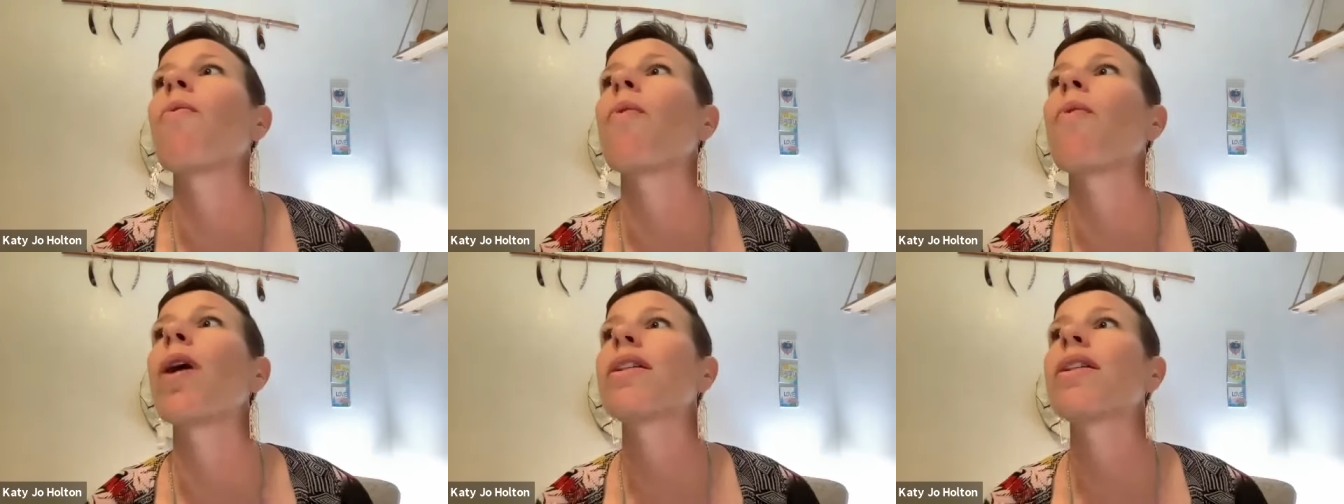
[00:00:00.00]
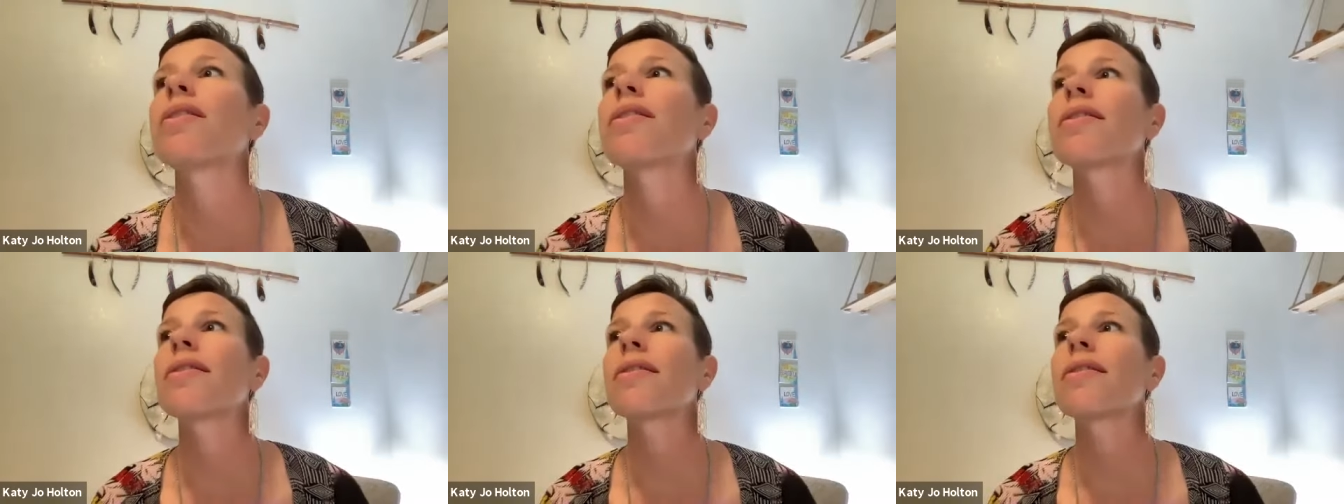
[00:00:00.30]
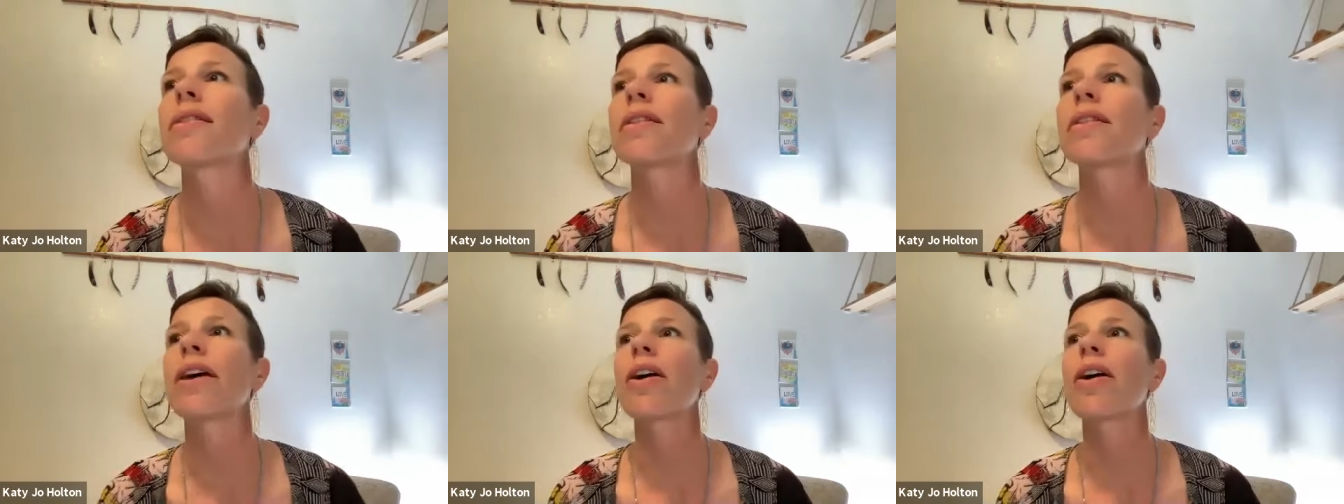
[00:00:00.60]

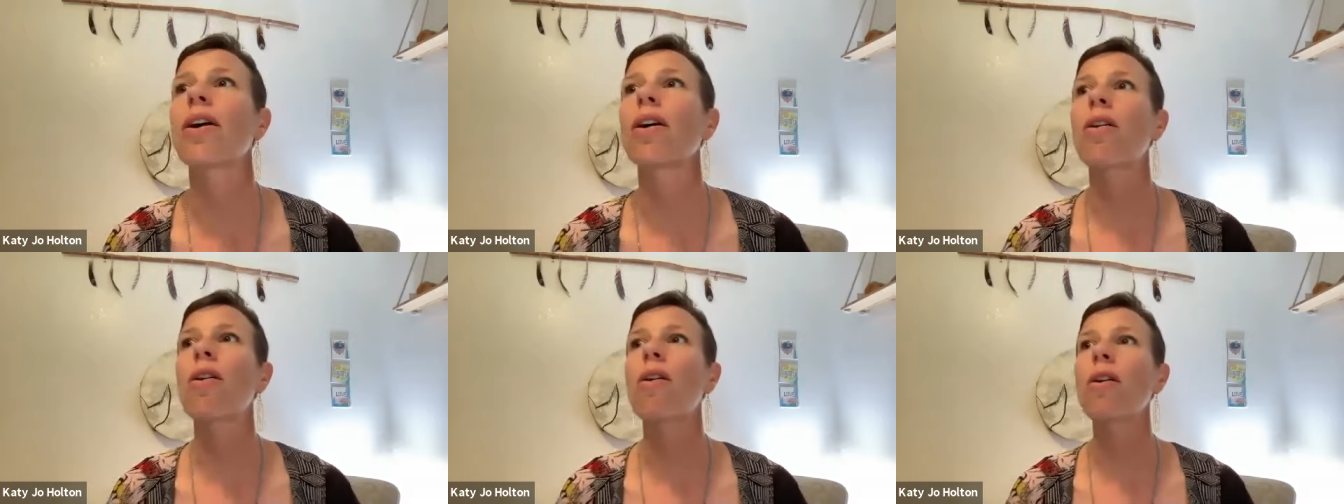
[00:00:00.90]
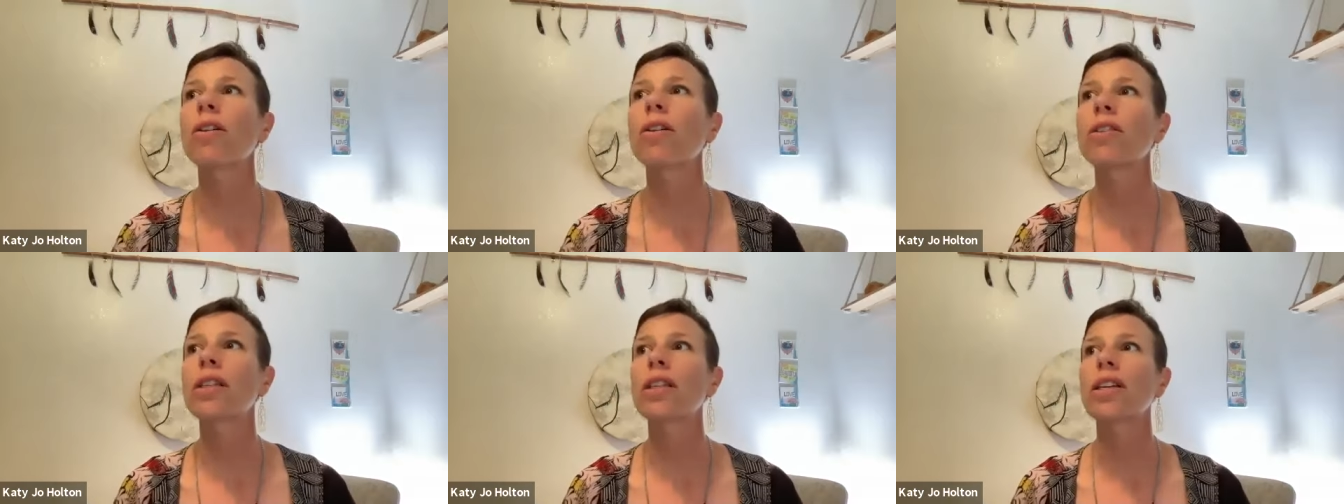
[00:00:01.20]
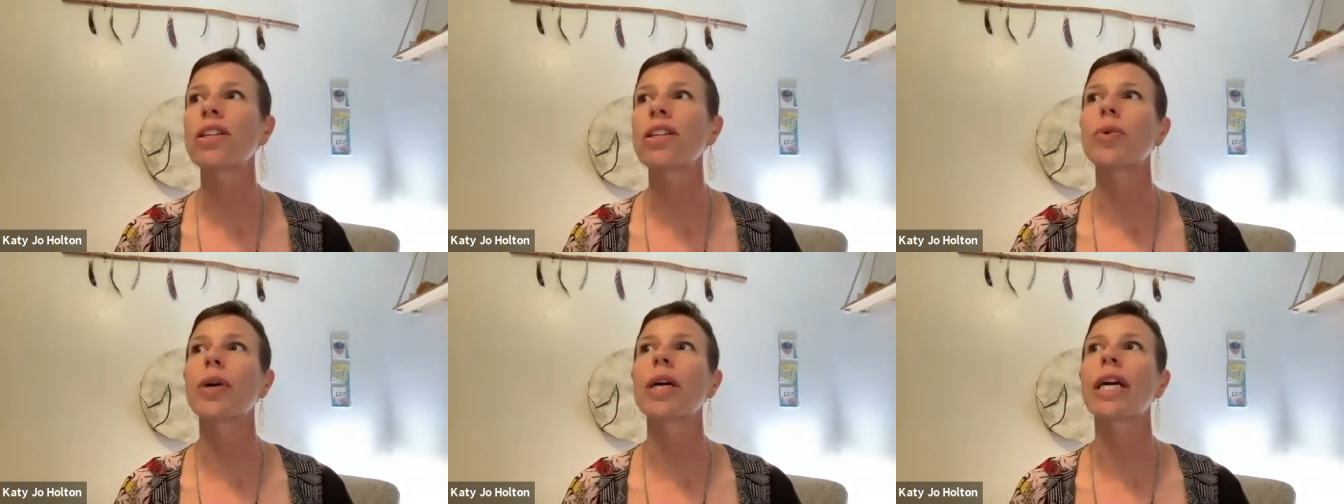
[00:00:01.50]
what's their call to
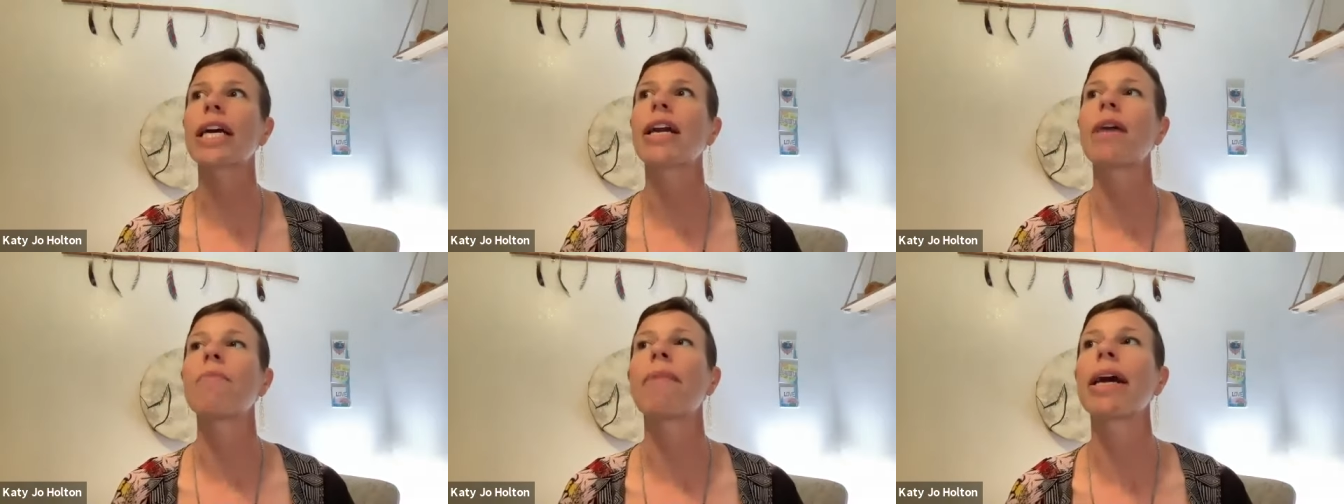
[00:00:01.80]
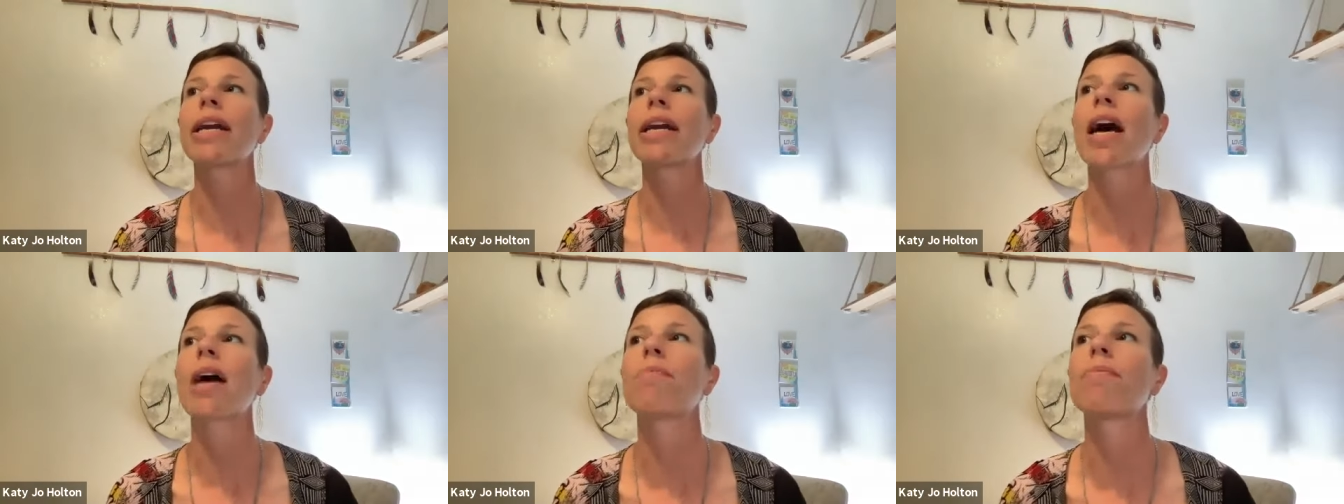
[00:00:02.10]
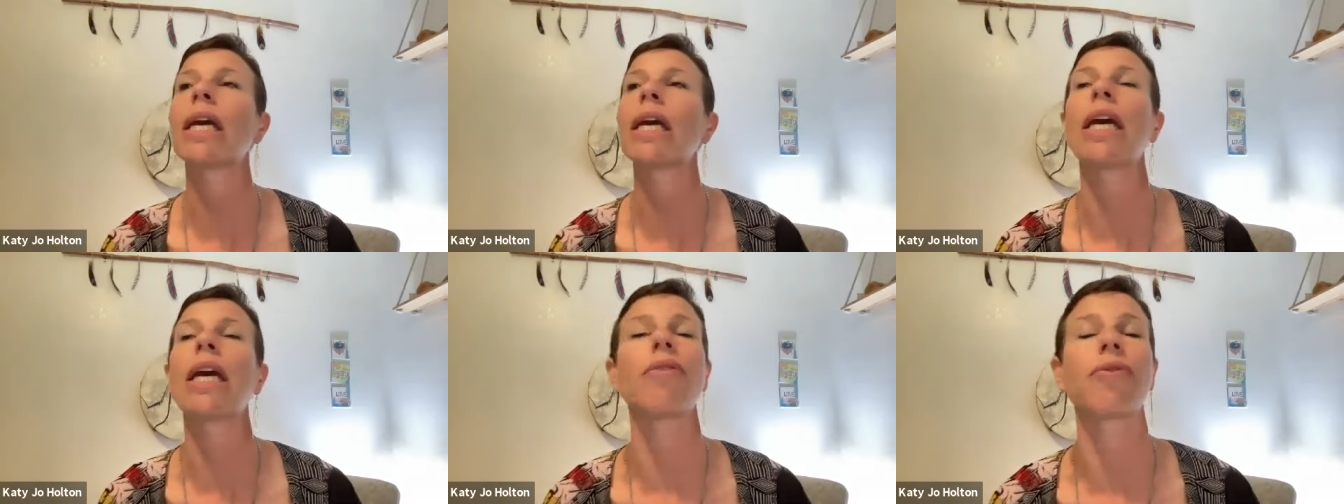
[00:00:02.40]
this work, and it might
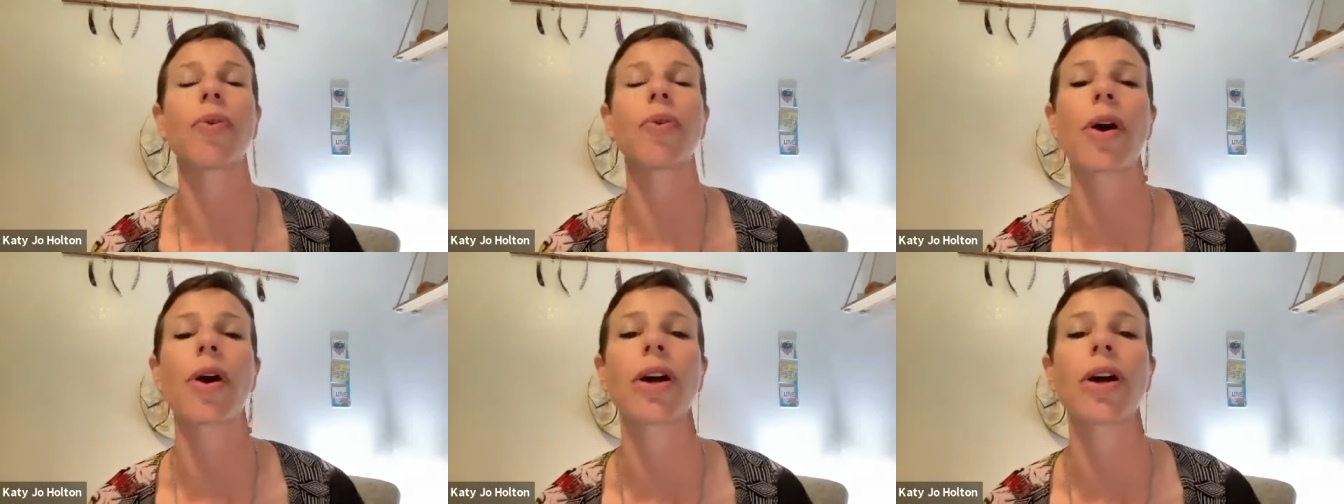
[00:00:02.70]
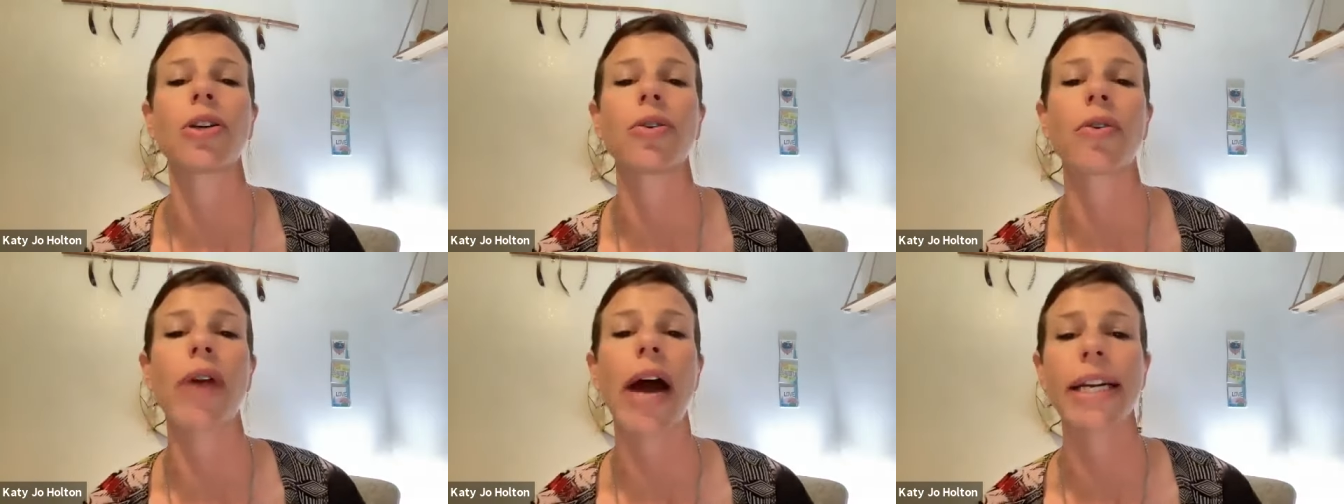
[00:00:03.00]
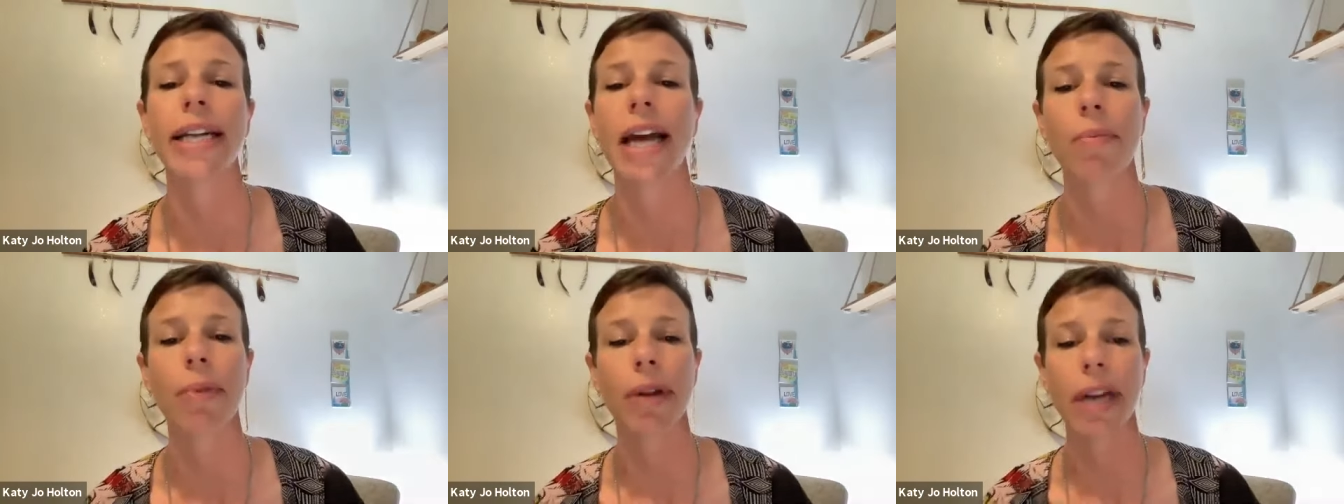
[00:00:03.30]
not be for a
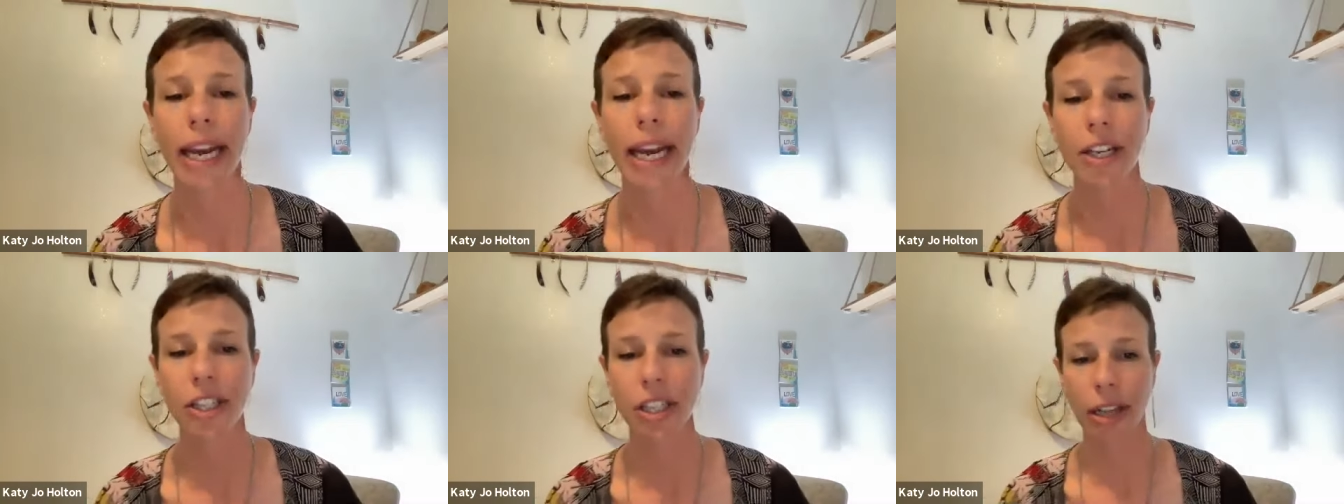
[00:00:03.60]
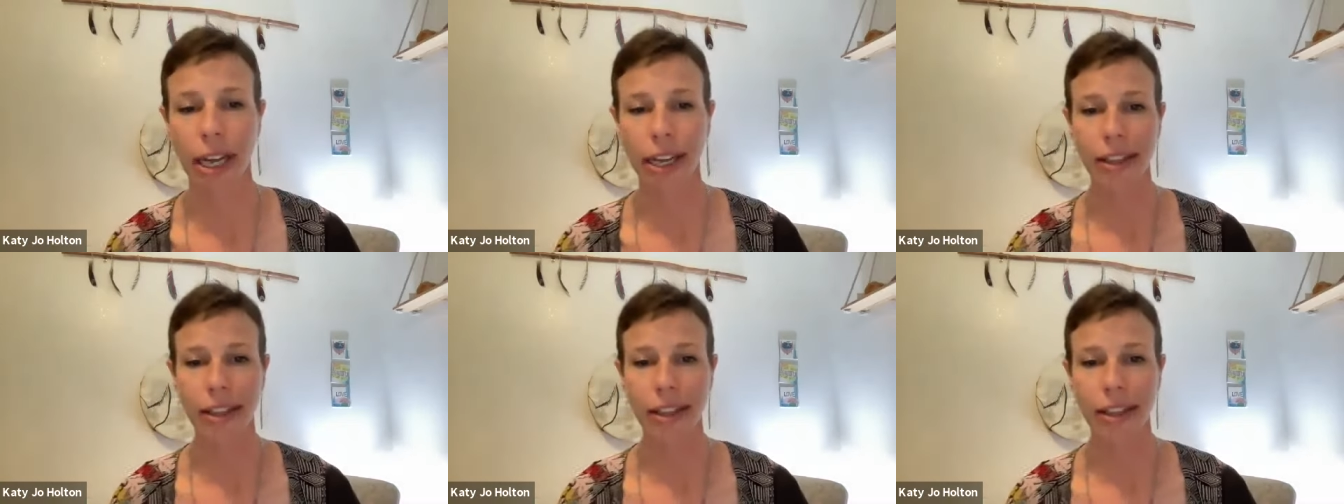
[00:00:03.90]
direct application,